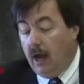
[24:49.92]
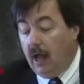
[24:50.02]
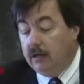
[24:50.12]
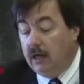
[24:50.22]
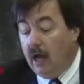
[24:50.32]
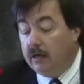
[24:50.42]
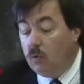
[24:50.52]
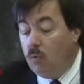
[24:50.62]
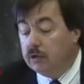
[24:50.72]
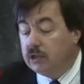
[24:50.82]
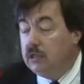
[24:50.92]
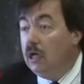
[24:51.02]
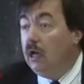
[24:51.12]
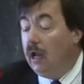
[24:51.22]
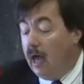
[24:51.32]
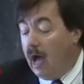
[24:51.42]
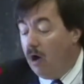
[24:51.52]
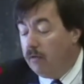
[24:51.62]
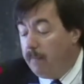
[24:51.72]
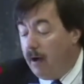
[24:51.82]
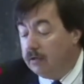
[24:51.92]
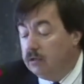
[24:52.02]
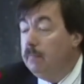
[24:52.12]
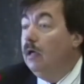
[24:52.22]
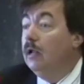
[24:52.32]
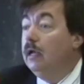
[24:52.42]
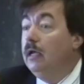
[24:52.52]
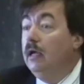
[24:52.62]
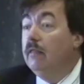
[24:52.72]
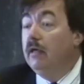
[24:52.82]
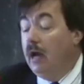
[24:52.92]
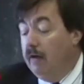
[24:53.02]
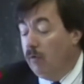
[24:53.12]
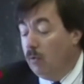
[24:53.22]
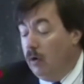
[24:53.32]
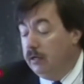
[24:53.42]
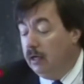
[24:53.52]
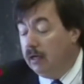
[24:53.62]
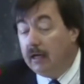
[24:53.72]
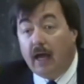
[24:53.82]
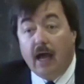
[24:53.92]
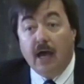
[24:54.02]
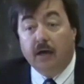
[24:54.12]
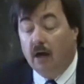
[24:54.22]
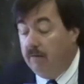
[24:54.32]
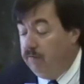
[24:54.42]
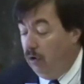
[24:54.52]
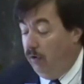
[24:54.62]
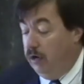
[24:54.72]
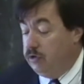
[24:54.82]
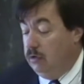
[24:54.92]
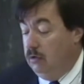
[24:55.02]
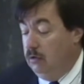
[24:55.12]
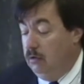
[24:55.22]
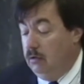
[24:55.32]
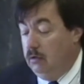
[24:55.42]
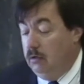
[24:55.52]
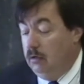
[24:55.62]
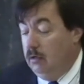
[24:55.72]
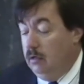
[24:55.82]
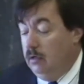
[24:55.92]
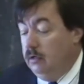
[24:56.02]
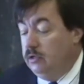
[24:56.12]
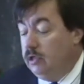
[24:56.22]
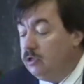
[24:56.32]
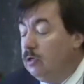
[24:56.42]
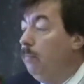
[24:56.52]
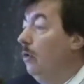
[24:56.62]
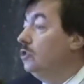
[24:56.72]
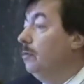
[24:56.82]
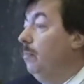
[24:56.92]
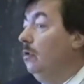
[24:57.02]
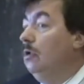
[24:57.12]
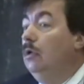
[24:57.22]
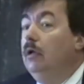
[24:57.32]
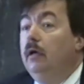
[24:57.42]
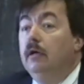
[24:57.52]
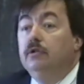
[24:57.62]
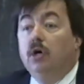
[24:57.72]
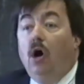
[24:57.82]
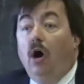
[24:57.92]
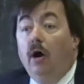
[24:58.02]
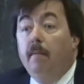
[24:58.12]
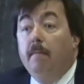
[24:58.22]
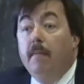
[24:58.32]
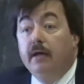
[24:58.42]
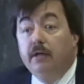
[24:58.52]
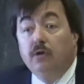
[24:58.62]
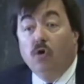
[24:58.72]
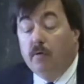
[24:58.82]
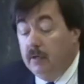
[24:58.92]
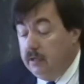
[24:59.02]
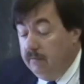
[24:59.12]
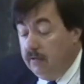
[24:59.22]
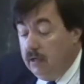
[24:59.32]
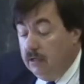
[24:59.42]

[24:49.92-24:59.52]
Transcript: and yet will still allow the possibility that everyone can flourish. Such a principle is our metanormative